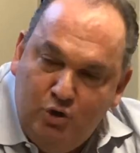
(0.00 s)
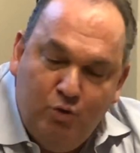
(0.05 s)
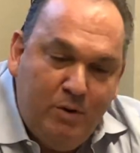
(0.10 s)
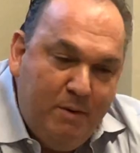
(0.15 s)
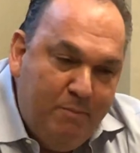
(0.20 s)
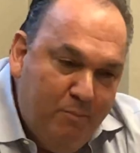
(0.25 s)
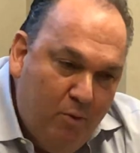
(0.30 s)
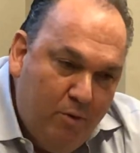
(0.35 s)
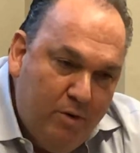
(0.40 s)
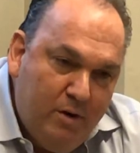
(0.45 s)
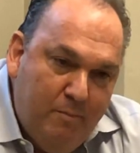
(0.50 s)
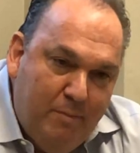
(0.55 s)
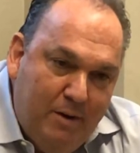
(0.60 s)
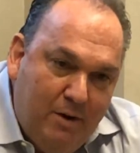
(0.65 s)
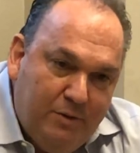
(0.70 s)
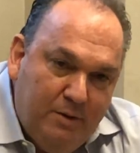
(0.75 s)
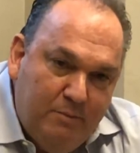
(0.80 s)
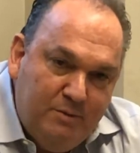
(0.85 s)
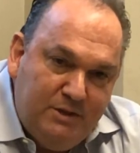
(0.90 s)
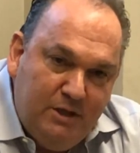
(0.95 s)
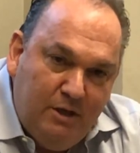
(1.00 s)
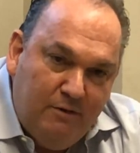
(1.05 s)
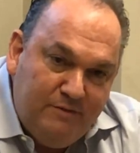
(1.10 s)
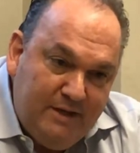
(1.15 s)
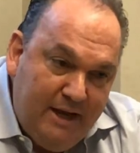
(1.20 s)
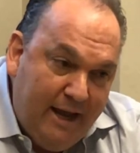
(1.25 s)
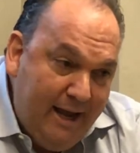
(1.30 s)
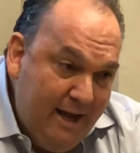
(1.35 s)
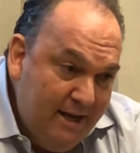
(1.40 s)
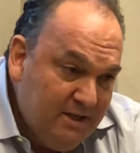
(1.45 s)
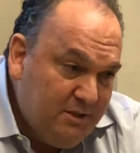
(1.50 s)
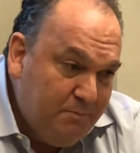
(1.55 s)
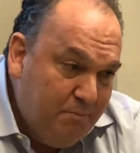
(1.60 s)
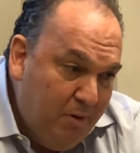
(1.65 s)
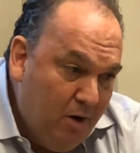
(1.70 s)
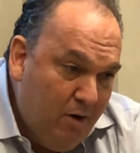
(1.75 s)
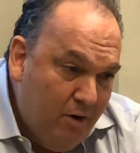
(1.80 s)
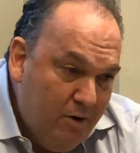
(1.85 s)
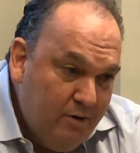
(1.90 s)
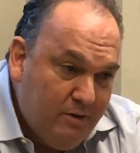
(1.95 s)
to report about themselves as
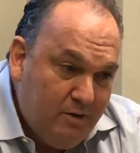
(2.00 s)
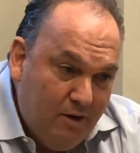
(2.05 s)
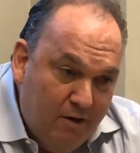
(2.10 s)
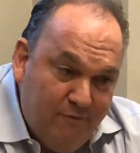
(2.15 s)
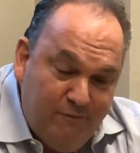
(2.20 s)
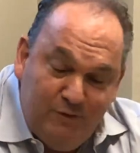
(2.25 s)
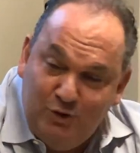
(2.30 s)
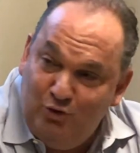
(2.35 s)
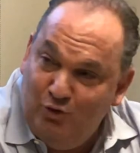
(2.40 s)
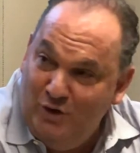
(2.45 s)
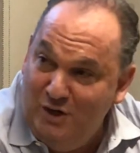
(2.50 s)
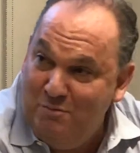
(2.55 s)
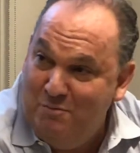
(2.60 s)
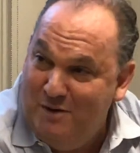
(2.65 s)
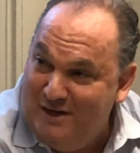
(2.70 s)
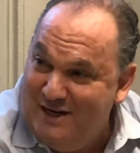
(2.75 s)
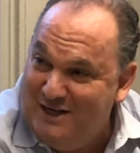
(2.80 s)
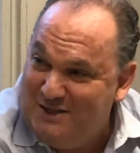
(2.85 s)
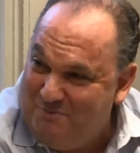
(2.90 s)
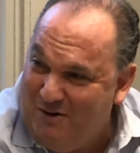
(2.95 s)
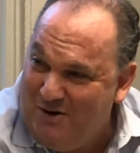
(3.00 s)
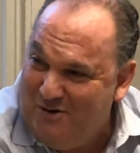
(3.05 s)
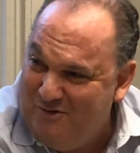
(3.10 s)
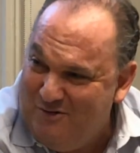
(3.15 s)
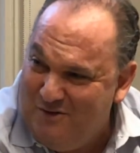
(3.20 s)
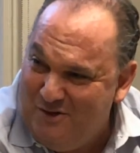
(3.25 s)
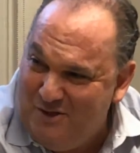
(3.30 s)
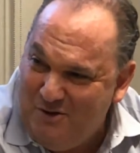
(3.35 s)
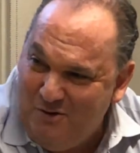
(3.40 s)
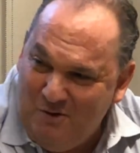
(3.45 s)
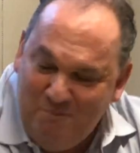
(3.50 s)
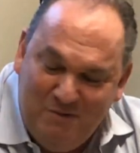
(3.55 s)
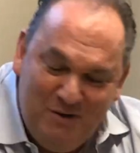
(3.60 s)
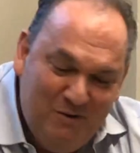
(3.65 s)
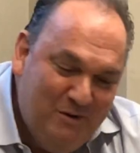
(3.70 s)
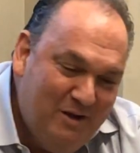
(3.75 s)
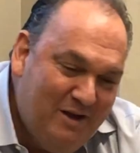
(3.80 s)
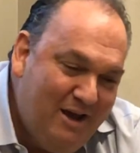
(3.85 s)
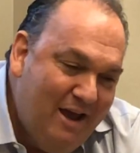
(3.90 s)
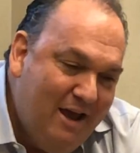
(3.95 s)
part of the treatment, as part of the
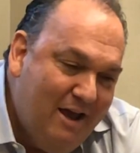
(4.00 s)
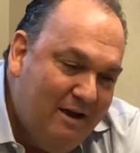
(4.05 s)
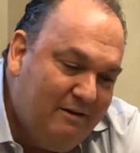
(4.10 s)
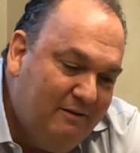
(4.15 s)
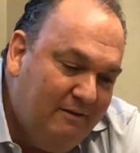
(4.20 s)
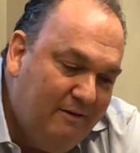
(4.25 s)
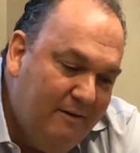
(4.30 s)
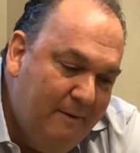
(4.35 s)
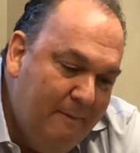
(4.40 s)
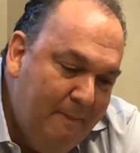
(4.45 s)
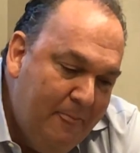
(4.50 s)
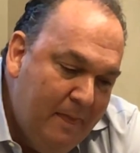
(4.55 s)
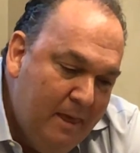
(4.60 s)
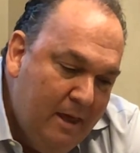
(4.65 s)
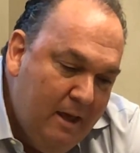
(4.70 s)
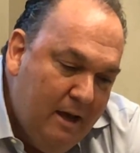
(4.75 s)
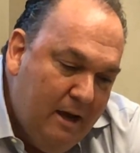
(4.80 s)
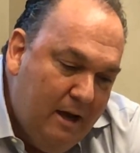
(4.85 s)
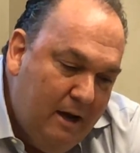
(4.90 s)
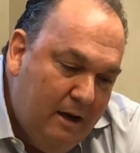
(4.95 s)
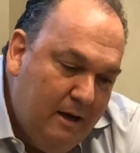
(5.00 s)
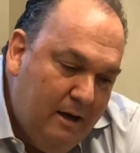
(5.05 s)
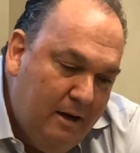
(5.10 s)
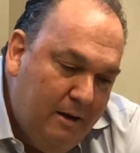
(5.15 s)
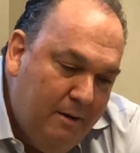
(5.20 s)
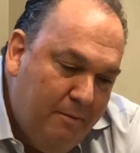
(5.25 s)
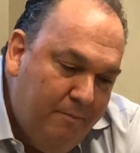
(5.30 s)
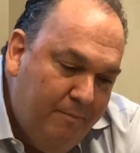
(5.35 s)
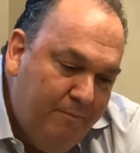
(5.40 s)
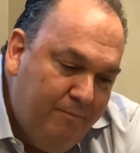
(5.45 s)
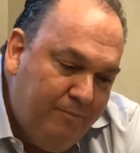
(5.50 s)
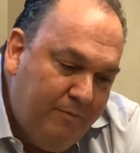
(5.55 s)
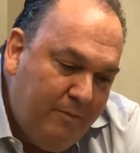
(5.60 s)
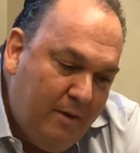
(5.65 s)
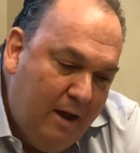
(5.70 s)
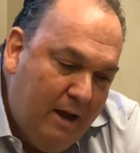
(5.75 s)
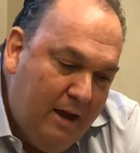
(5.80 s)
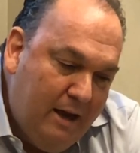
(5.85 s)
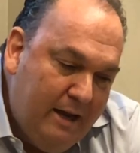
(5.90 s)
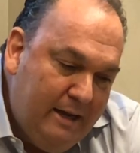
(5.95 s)
therapeutic act.
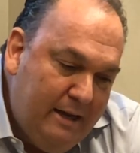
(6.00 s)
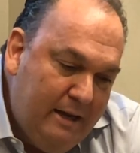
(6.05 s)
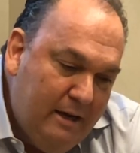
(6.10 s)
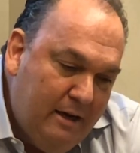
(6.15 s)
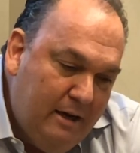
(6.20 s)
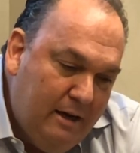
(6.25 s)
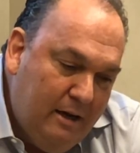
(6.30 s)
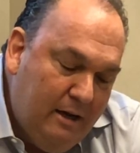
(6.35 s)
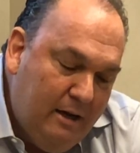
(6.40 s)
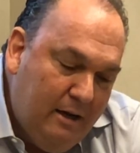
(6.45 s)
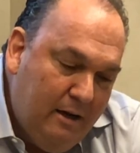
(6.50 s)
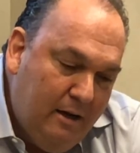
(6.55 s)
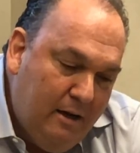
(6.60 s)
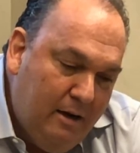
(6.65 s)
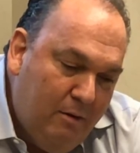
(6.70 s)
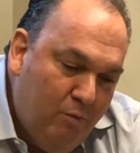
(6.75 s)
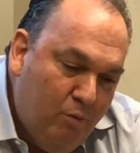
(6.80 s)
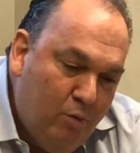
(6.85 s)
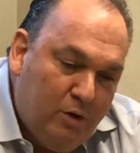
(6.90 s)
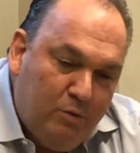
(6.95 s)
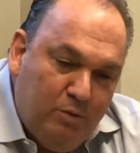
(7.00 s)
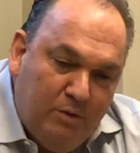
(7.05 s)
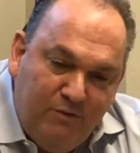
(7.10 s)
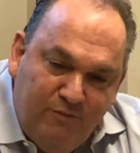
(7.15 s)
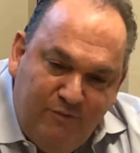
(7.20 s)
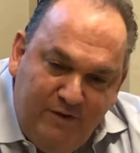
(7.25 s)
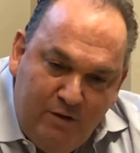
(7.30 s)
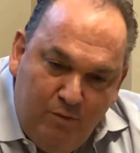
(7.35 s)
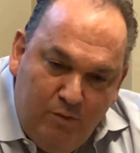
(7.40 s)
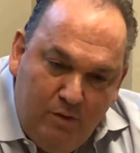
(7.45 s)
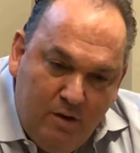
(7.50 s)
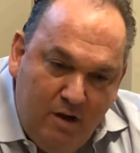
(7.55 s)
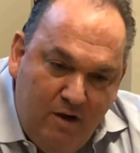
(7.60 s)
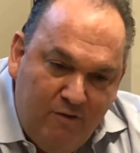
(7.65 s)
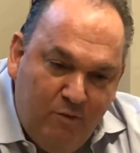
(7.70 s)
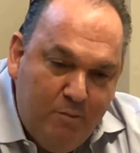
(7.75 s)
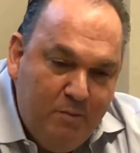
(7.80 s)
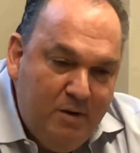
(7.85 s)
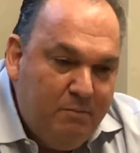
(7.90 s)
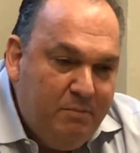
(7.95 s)
I worked with the federal
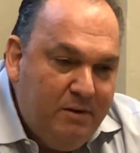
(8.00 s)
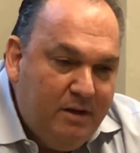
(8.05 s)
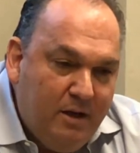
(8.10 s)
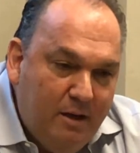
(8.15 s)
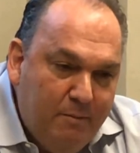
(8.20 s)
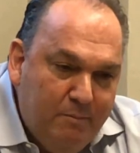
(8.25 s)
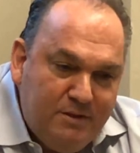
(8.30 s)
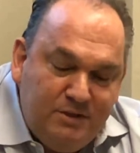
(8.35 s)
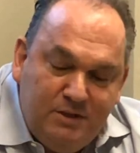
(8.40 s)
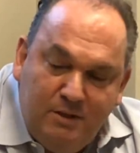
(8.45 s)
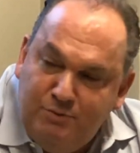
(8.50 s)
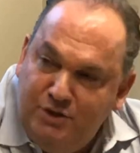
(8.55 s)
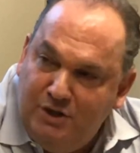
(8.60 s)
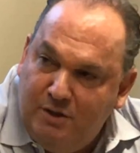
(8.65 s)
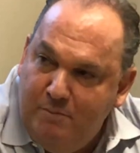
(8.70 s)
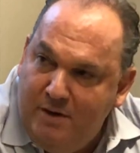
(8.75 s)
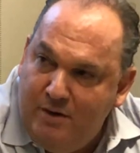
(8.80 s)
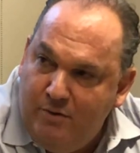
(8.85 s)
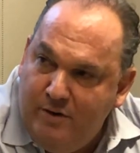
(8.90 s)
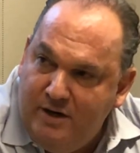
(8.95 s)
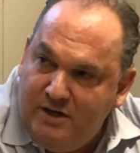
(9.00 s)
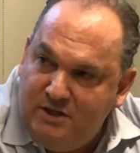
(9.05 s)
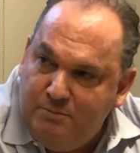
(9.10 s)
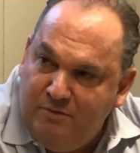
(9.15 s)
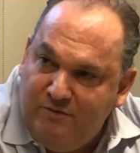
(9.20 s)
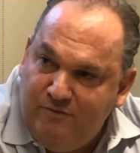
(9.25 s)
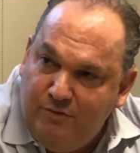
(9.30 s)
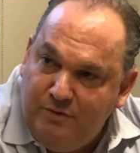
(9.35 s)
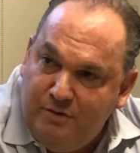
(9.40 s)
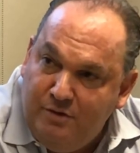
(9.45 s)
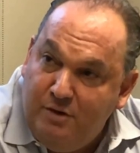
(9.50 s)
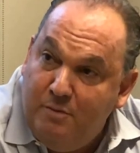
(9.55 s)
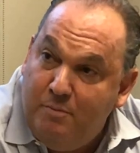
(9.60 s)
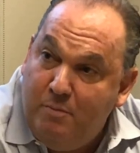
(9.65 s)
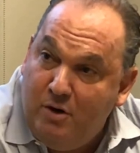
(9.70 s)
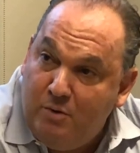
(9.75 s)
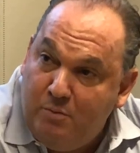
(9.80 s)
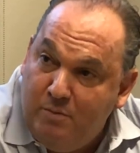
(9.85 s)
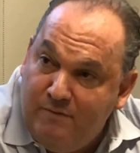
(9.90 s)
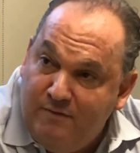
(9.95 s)
government, became a subject matter expert for the
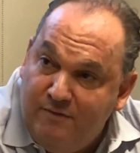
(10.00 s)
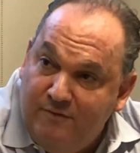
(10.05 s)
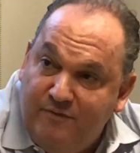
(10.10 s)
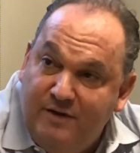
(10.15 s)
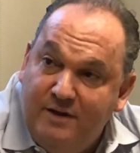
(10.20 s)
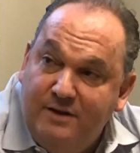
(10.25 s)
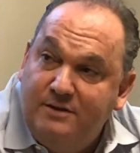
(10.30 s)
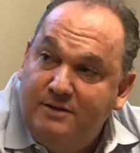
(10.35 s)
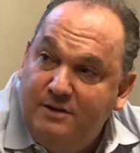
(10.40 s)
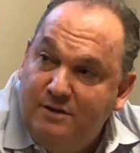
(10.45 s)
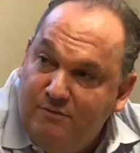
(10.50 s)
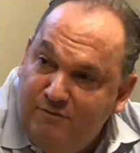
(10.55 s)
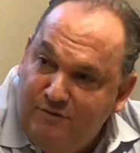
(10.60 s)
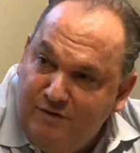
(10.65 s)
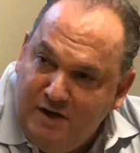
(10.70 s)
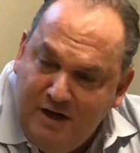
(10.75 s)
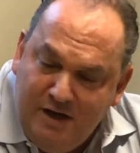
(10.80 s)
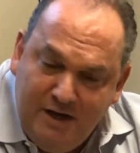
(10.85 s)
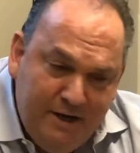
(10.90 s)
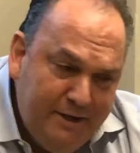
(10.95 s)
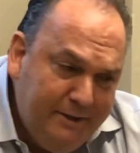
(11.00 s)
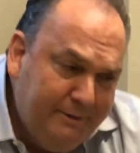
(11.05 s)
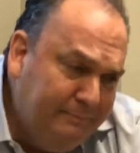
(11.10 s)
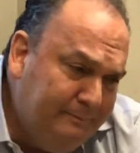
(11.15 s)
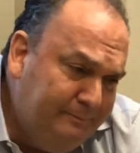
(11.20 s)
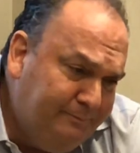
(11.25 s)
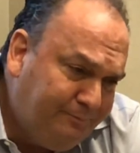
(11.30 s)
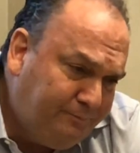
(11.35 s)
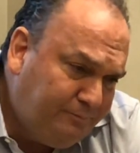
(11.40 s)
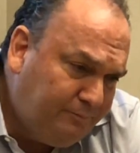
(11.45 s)
Department of Defense and the VA,